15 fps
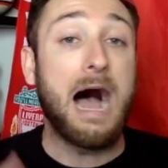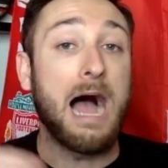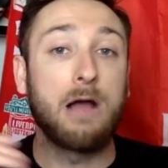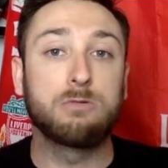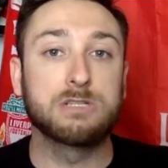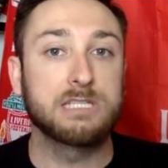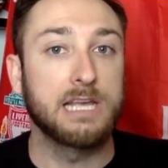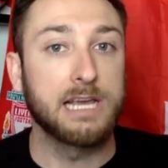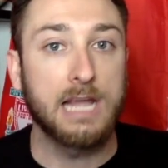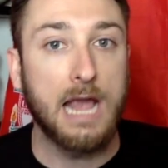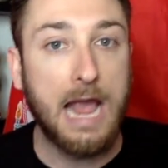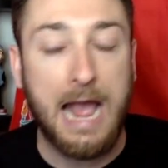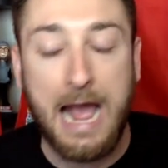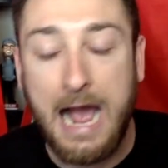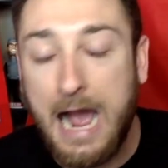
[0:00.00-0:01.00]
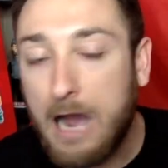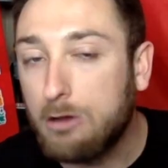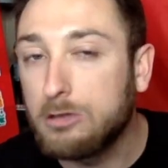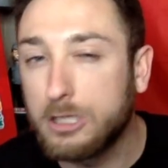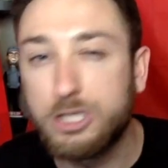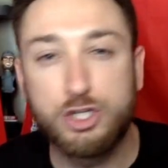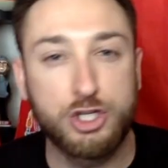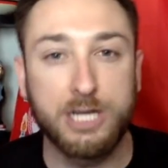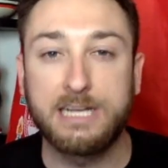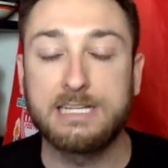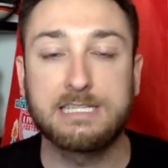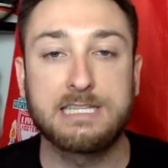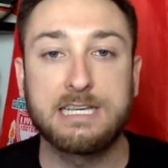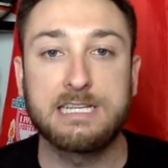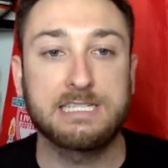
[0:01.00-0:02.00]
I was like, how legit
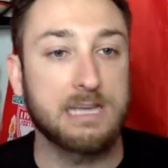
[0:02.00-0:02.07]
is this?